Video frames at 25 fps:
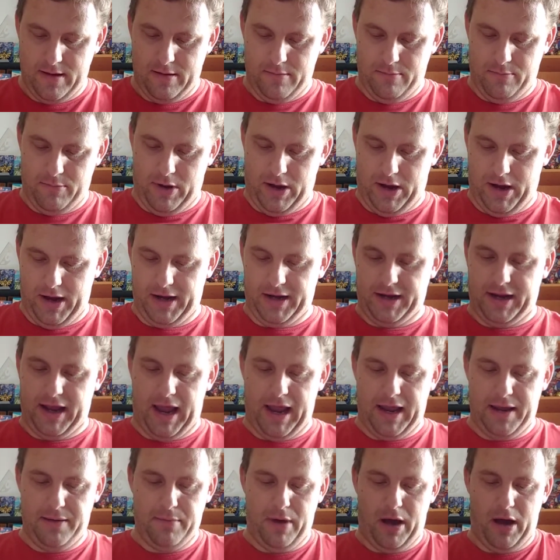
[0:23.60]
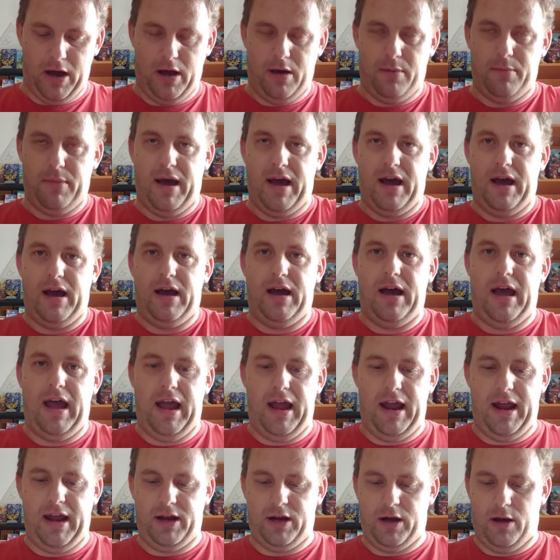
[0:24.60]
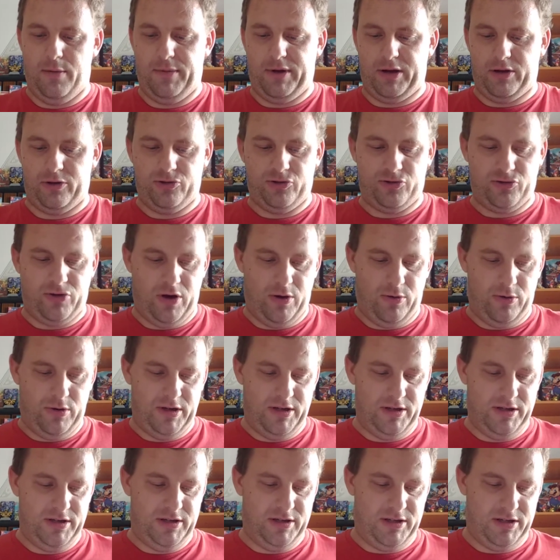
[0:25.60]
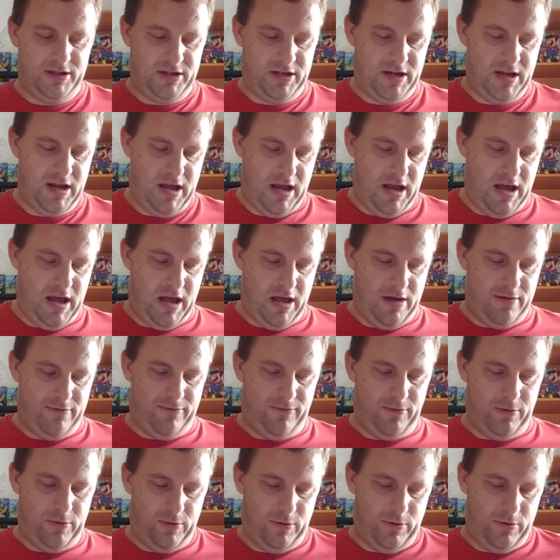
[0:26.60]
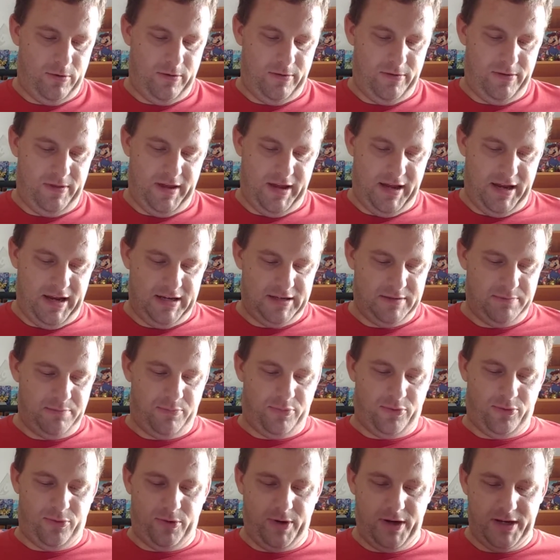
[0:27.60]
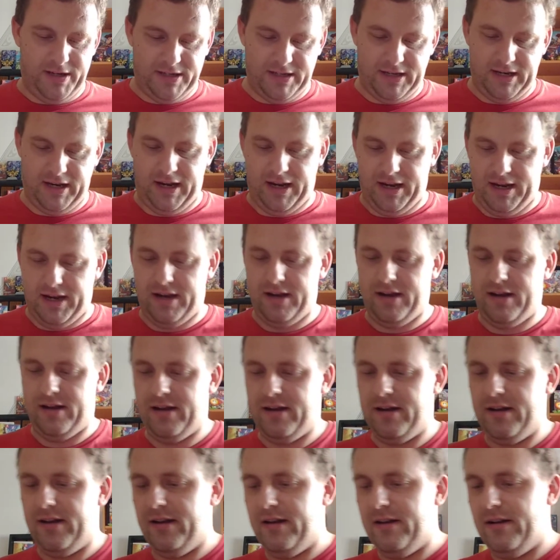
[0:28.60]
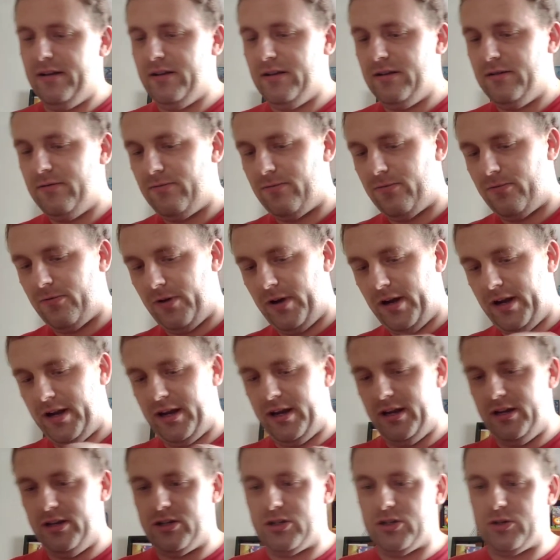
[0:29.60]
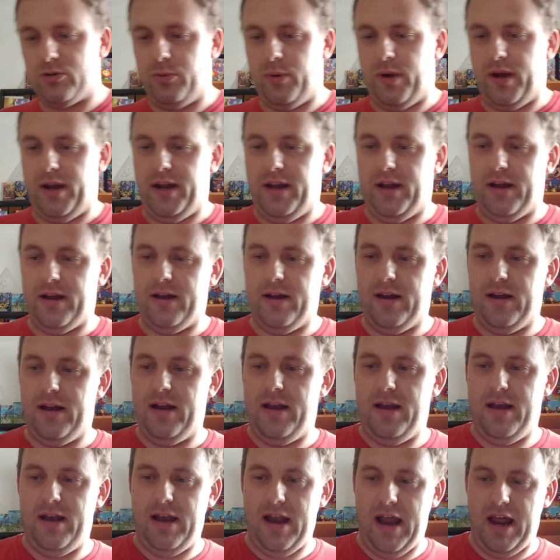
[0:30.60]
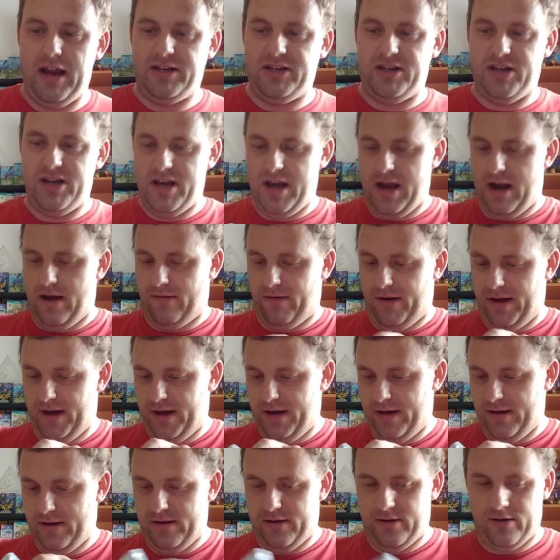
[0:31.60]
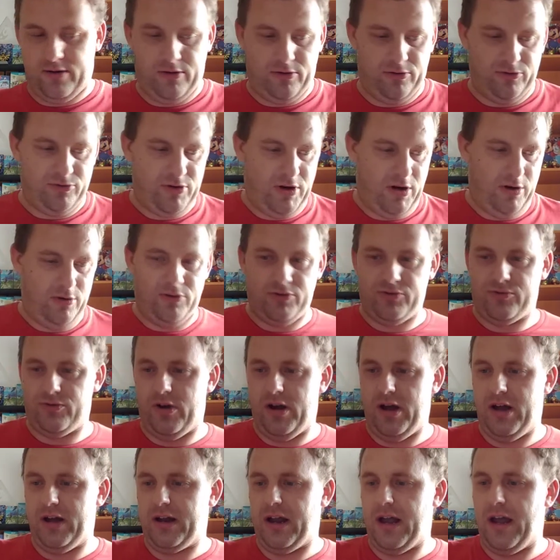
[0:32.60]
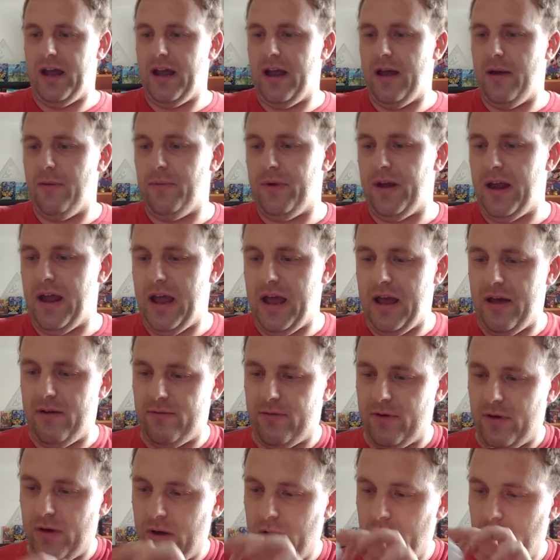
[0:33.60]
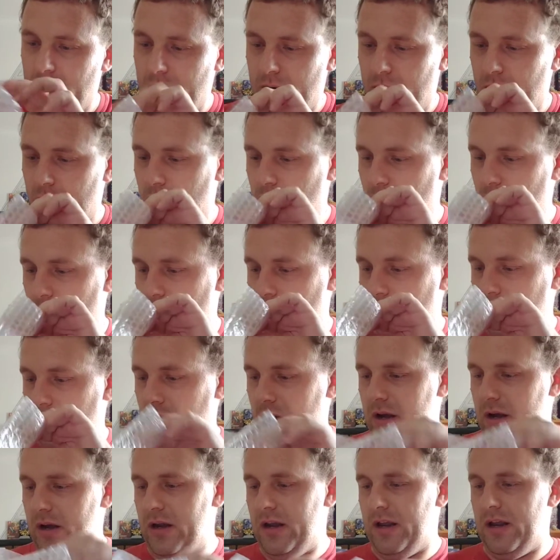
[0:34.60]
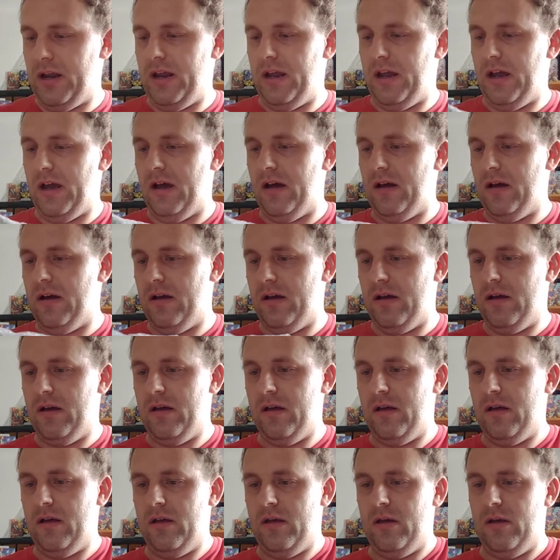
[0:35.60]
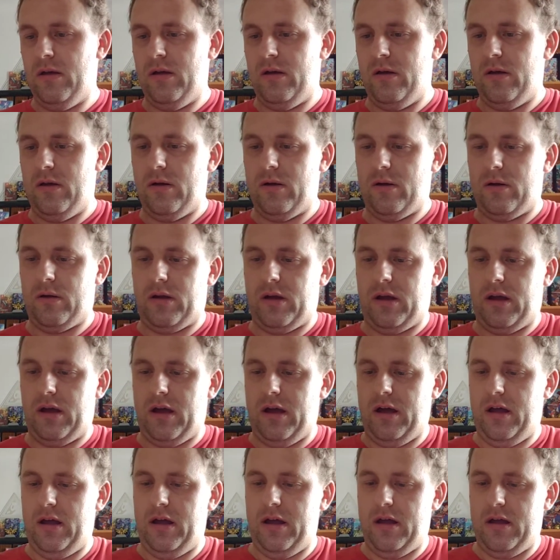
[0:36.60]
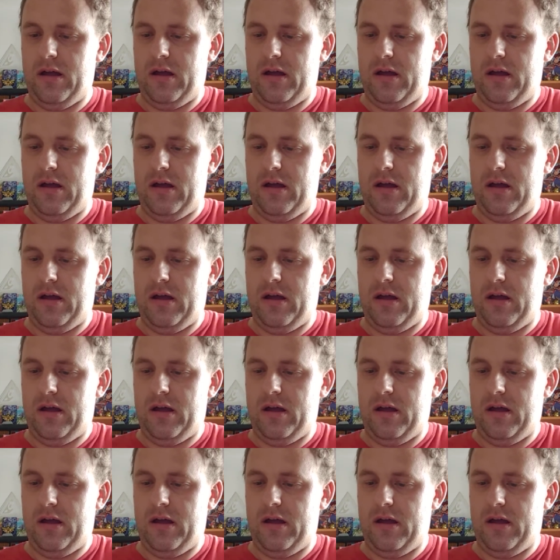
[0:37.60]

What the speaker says: by Game Armor and Comic Controllers for these pretty freaking sweet legendary controllers, right? Okay, and we have one here. Okay,